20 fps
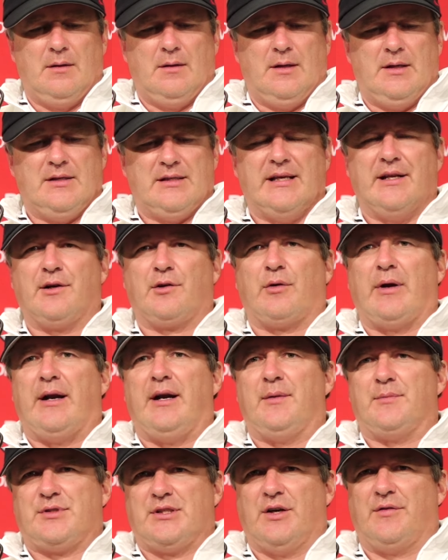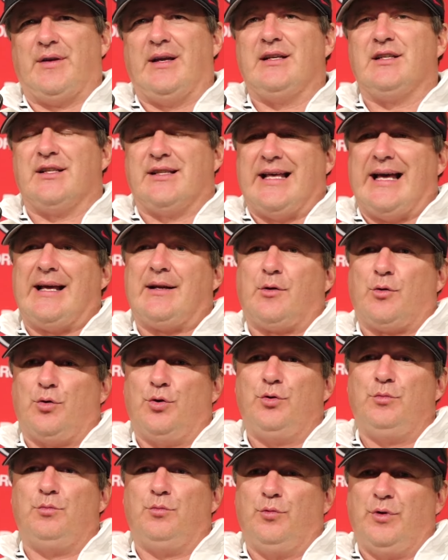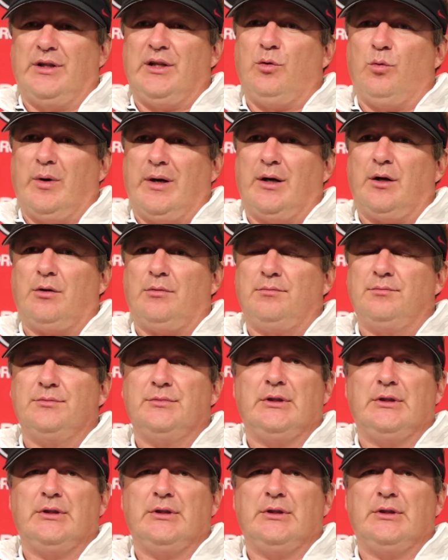he's integrated himself into that group really well.